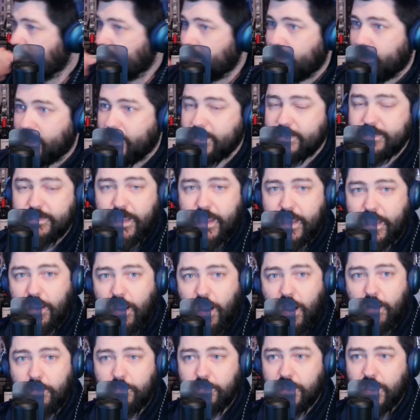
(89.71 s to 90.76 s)
he's saying
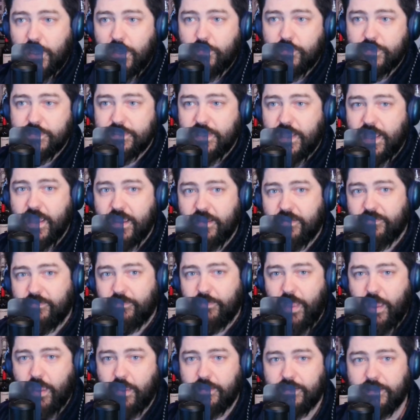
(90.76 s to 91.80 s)
Kamala was like
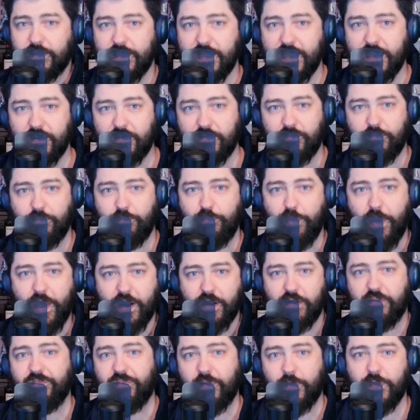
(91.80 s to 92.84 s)
lit
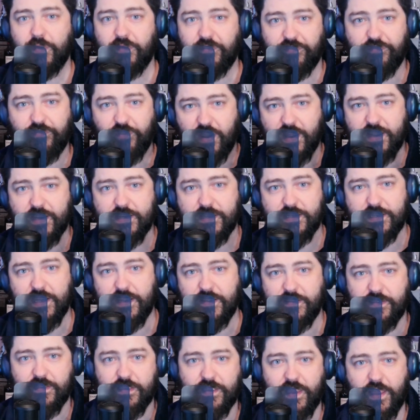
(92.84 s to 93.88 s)
better from the front,
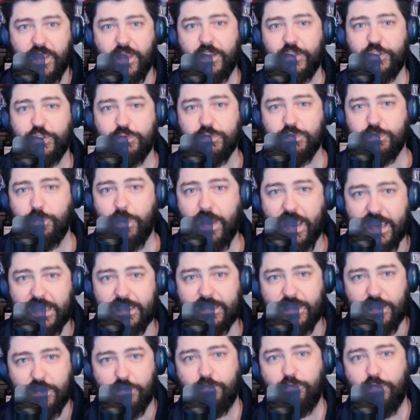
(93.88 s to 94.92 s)
and she was
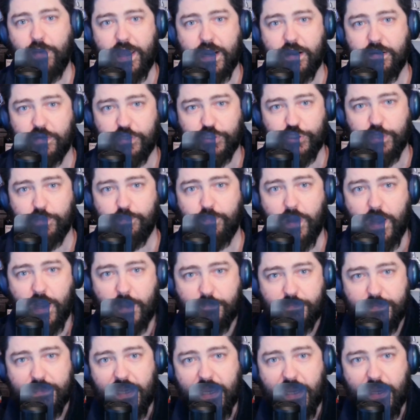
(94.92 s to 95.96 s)
backlit better, and she
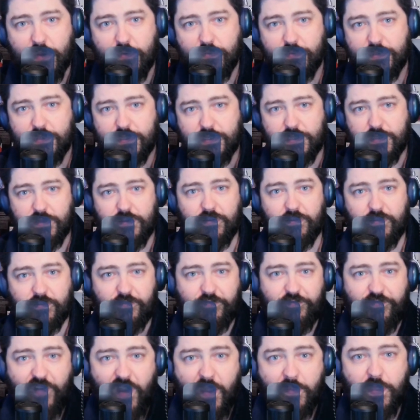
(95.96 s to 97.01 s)
popped out
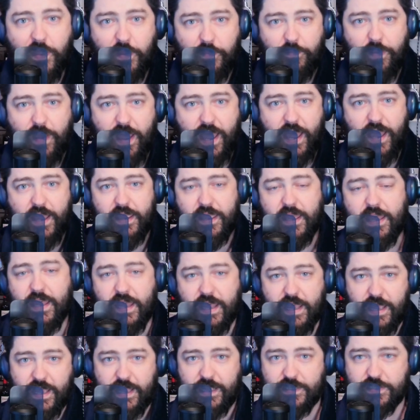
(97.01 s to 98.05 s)
from the back.
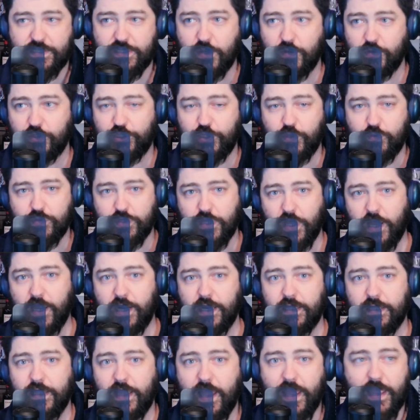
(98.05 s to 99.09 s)
And so she was kind
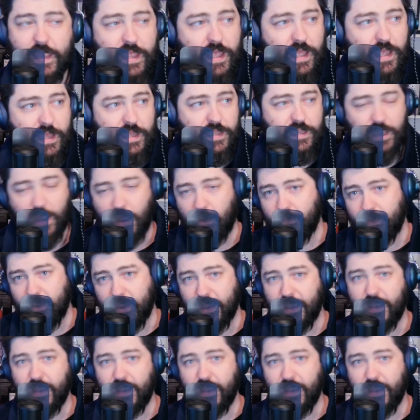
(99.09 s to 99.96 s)
of like coming,